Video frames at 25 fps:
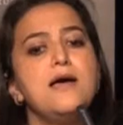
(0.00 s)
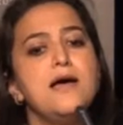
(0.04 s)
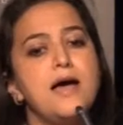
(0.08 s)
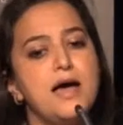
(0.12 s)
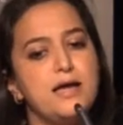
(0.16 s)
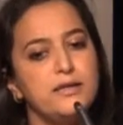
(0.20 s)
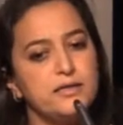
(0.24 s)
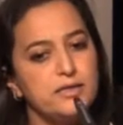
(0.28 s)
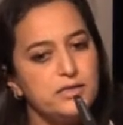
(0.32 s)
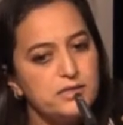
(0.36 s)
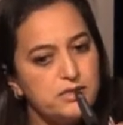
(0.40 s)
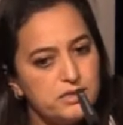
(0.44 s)

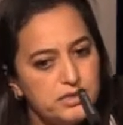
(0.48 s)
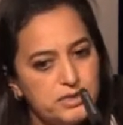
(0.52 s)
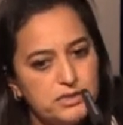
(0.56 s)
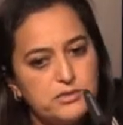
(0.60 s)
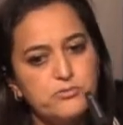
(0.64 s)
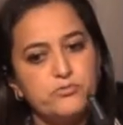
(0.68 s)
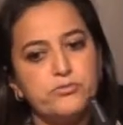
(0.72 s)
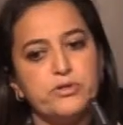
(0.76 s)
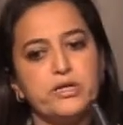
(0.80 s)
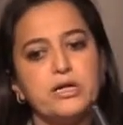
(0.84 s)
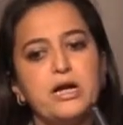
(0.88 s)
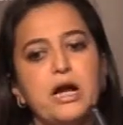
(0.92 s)
And in
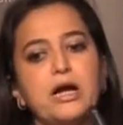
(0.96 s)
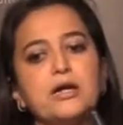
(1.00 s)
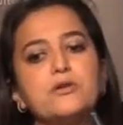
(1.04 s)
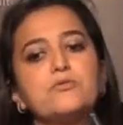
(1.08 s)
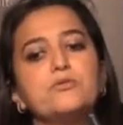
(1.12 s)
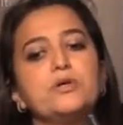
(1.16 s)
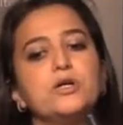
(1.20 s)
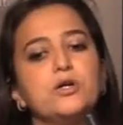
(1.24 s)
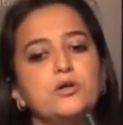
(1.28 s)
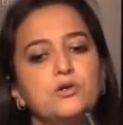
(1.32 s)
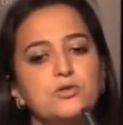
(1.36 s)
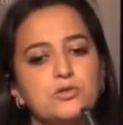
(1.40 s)
this regard,
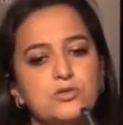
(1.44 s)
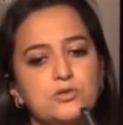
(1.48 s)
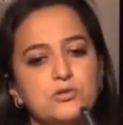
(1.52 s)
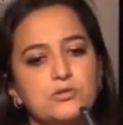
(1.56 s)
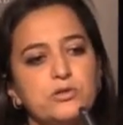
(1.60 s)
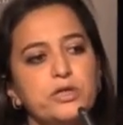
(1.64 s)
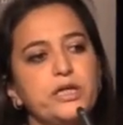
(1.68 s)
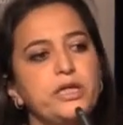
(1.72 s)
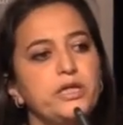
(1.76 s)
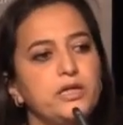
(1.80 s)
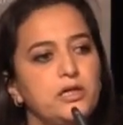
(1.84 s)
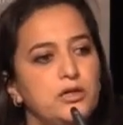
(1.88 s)
we
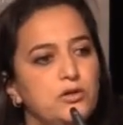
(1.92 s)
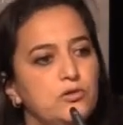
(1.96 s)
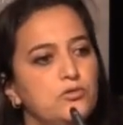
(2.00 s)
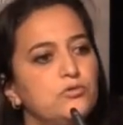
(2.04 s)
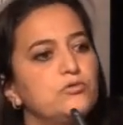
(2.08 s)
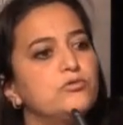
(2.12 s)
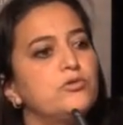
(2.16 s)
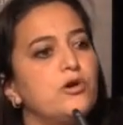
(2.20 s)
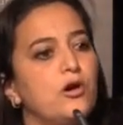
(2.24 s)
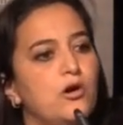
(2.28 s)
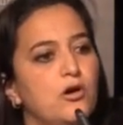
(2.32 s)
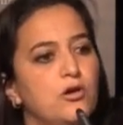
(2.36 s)
also
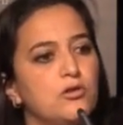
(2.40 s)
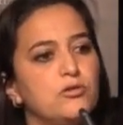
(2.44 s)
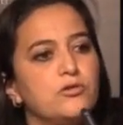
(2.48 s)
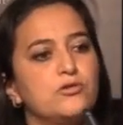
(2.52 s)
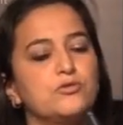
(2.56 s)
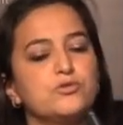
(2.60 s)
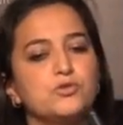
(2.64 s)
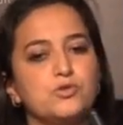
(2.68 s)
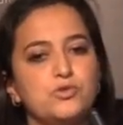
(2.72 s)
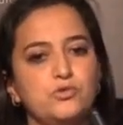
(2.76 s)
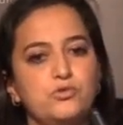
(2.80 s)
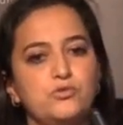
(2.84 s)
include all
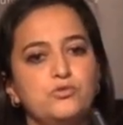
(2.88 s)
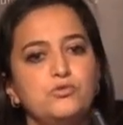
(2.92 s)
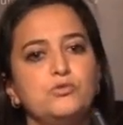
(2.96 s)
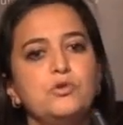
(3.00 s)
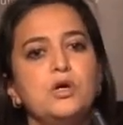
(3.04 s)
those new